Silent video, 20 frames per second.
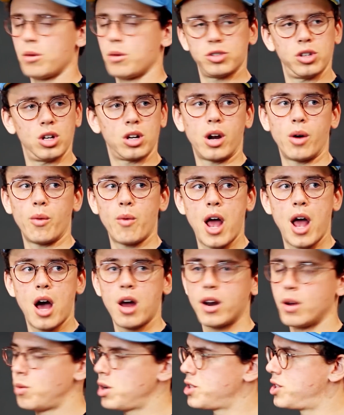I was looking
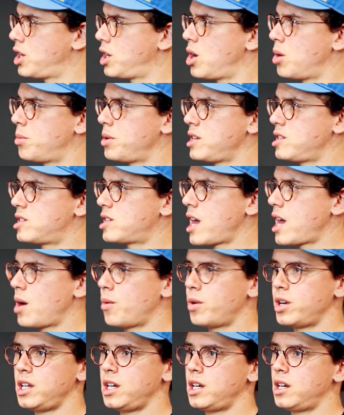around and wasn't nobody saying
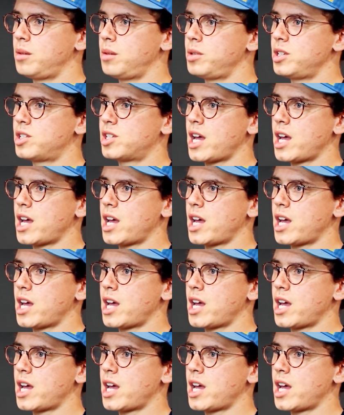what needed to be